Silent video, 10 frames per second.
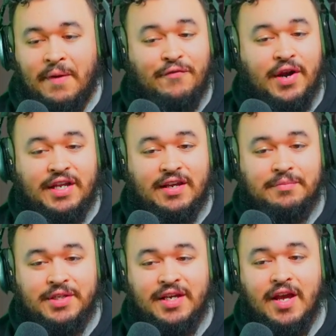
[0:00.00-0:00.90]
friend
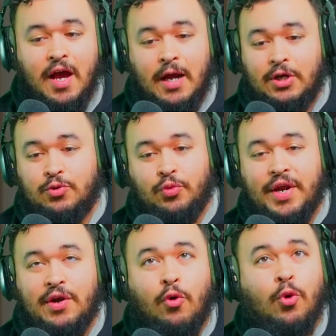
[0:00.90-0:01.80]
Gimli: a
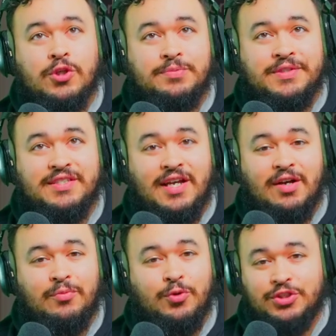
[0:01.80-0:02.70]
great horseman's
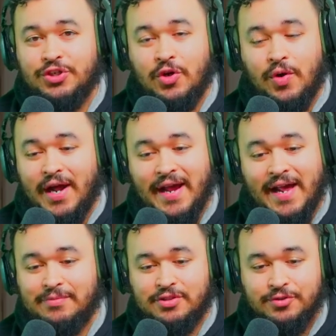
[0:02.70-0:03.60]
helm, which I
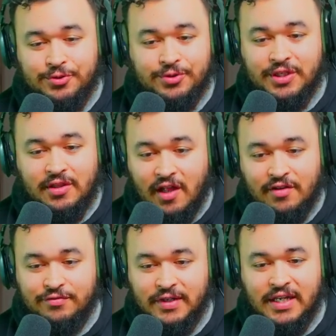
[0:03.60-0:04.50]
absolutely
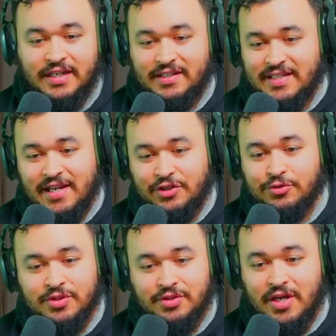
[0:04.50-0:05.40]
love because that
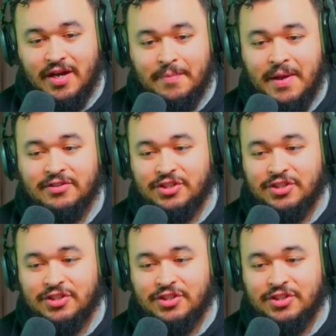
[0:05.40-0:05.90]
mounted